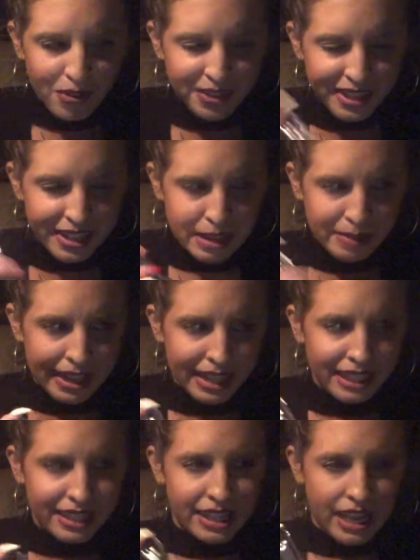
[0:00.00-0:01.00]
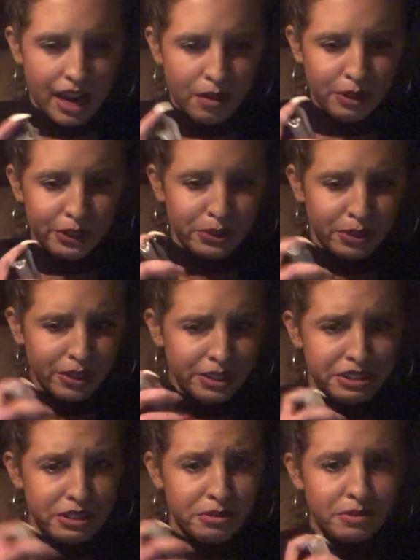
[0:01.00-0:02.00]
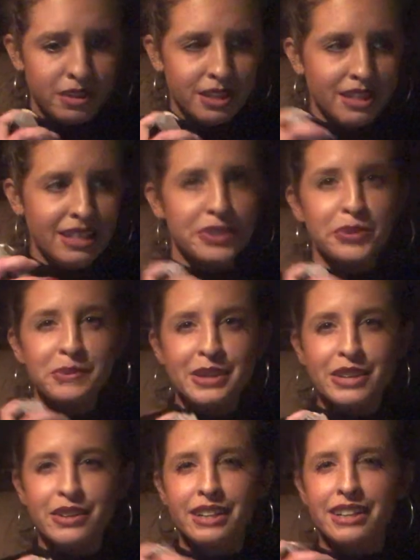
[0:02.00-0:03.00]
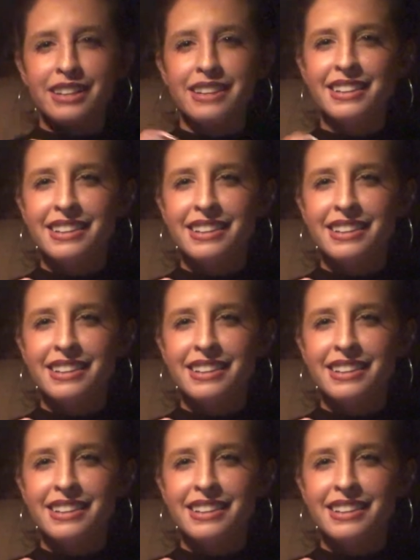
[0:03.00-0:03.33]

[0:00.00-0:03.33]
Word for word: All of a sudden, I'm getting like, it's like, I don't want to talk to you. That's what I'm hearing.